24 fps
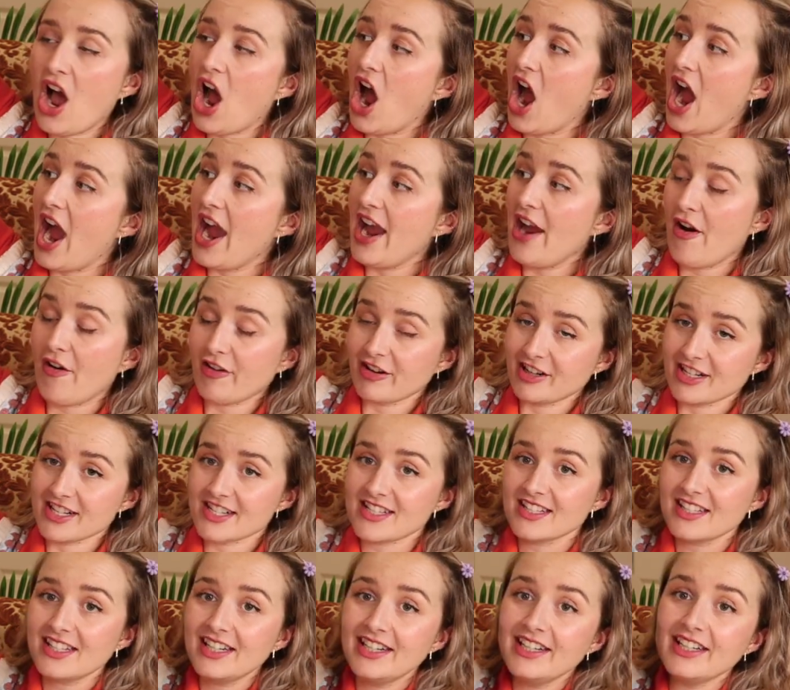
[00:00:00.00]
I
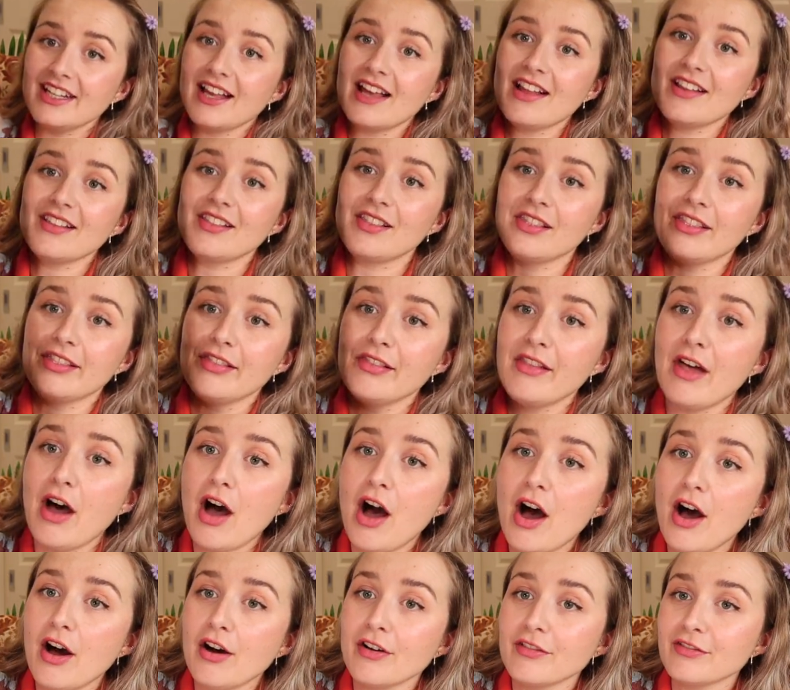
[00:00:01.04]
honestly
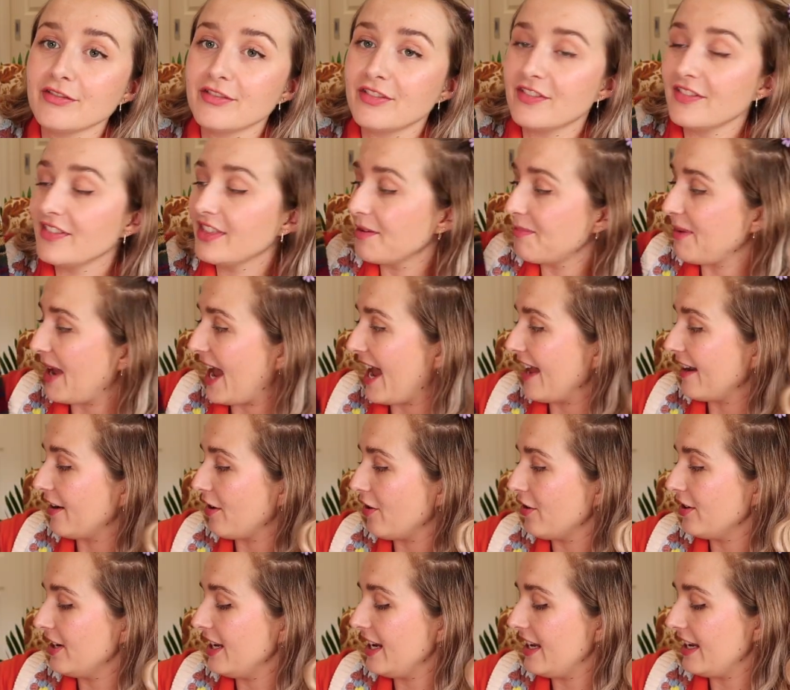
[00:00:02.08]
love the pattern
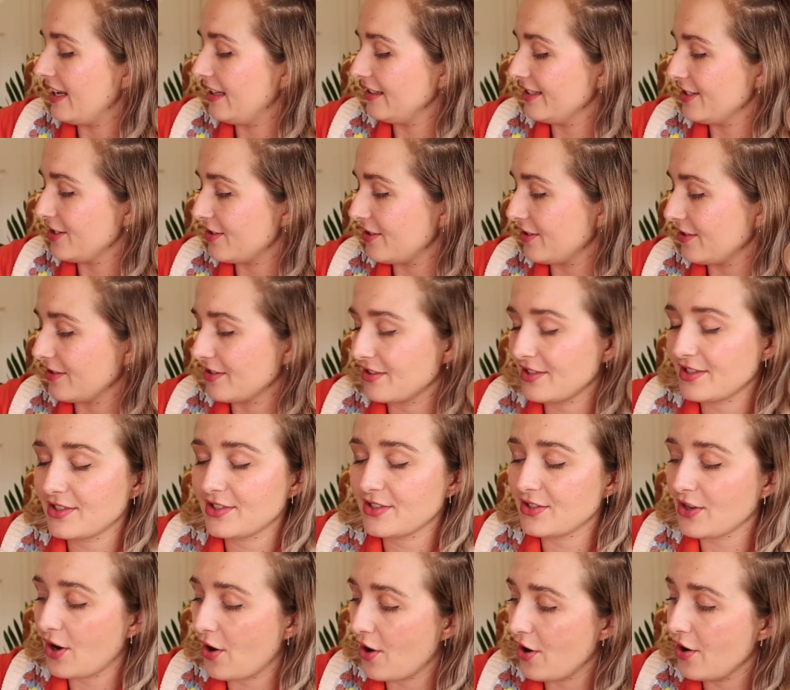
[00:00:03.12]
on it. It just looks
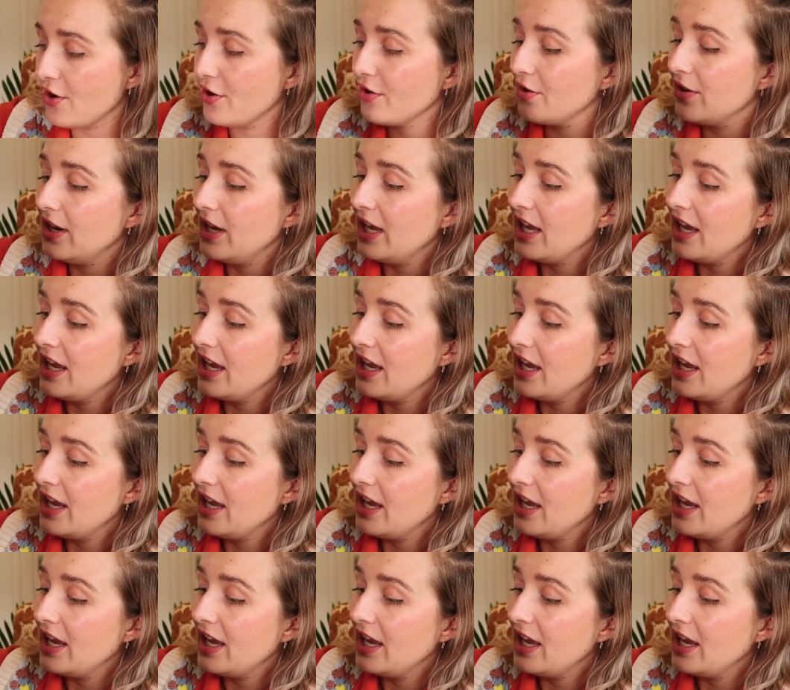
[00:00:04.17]
so